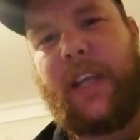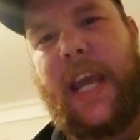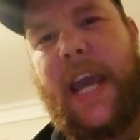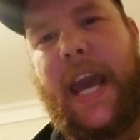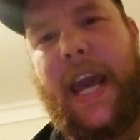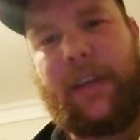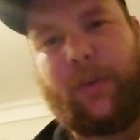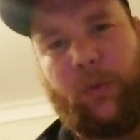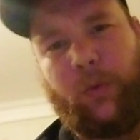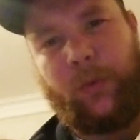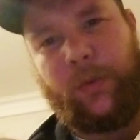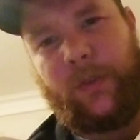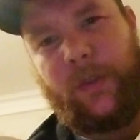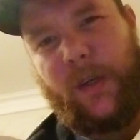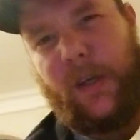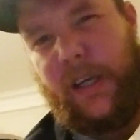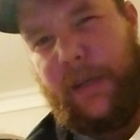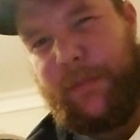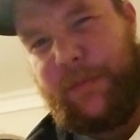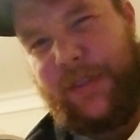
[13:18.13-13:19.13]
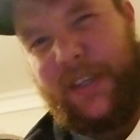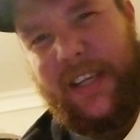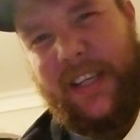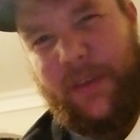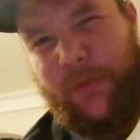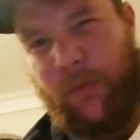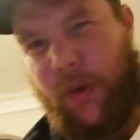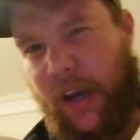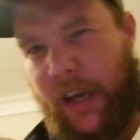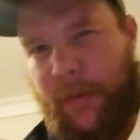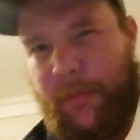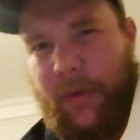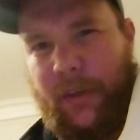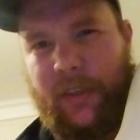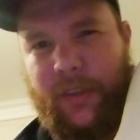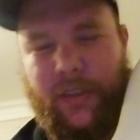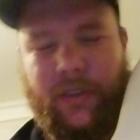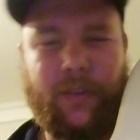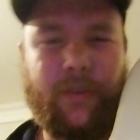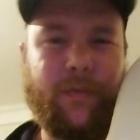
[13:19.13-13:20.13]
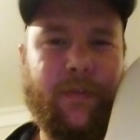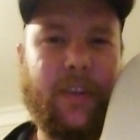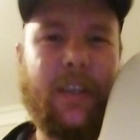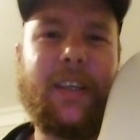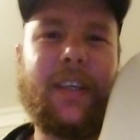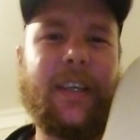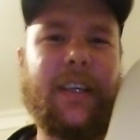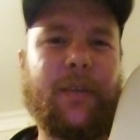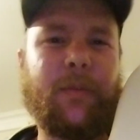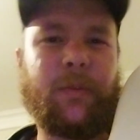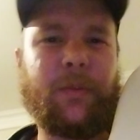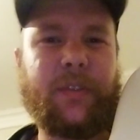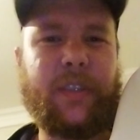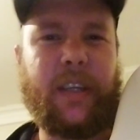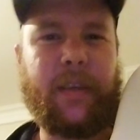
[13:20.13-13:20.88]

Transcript: at all times anyway because of the equal